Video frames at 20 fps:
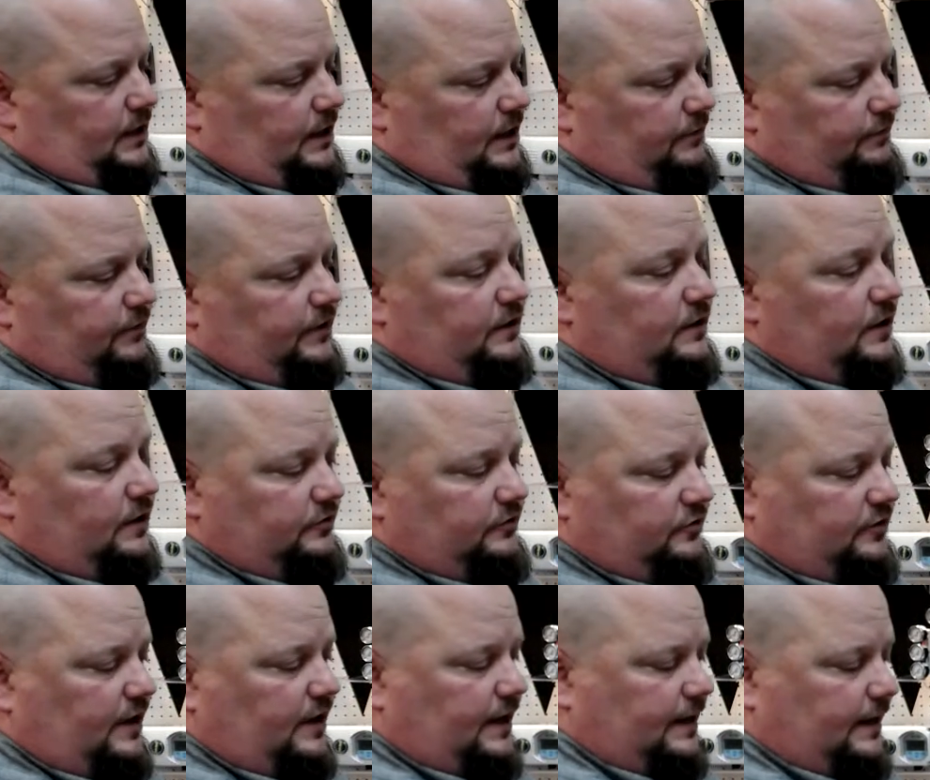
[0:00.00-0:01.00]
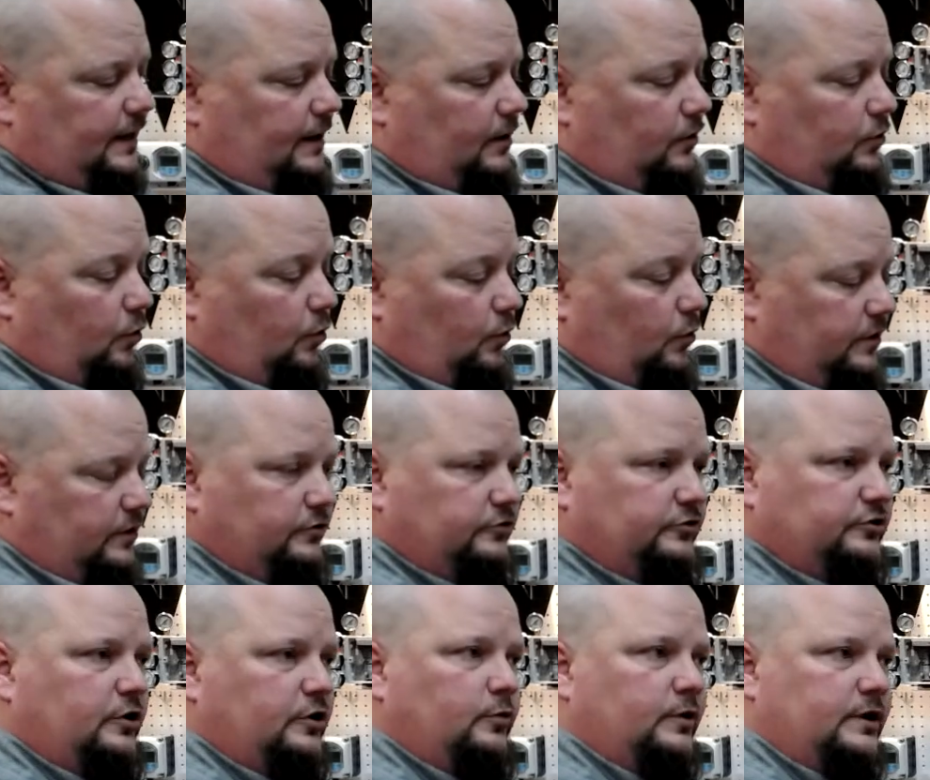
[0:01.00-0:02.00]
If it doesn't slide out, or there's
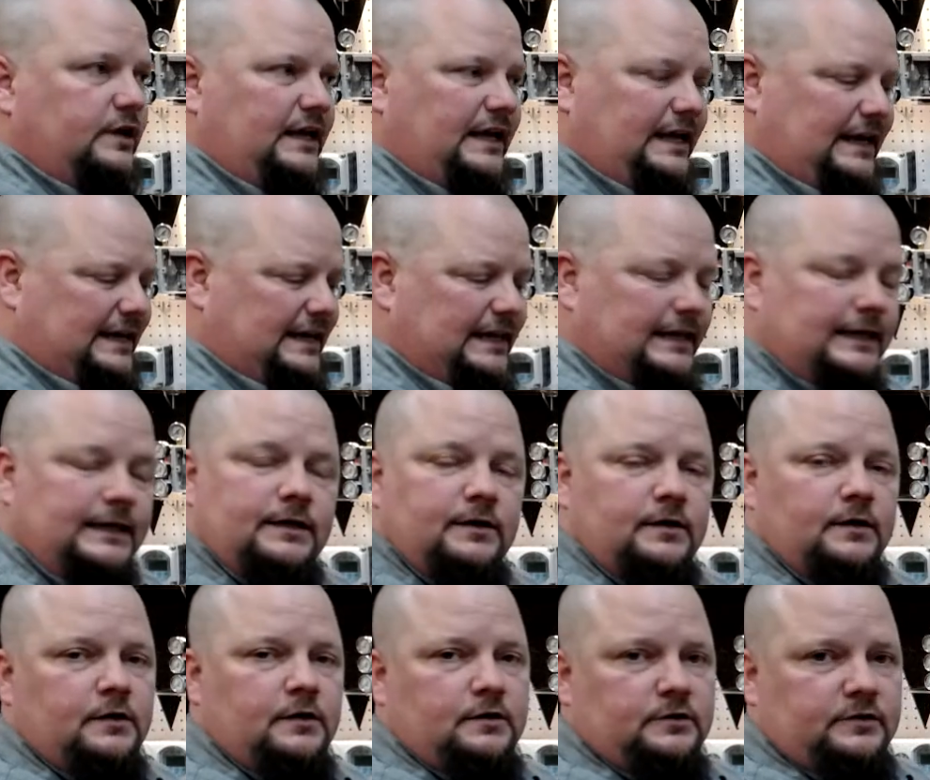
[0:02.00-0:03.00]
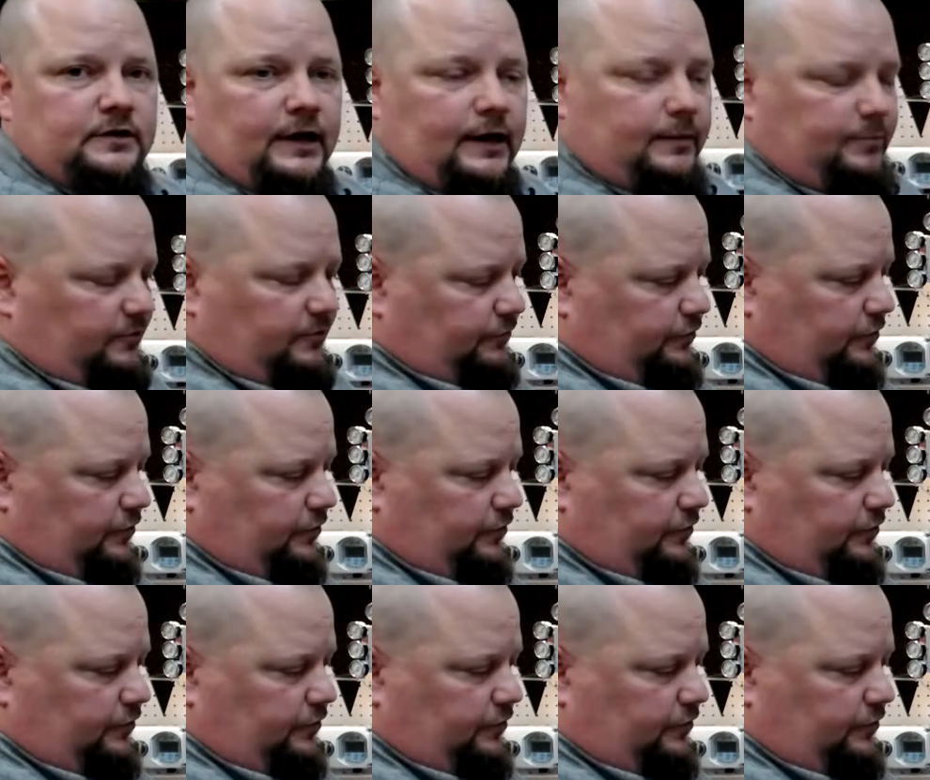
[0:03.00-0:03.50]
showing any type of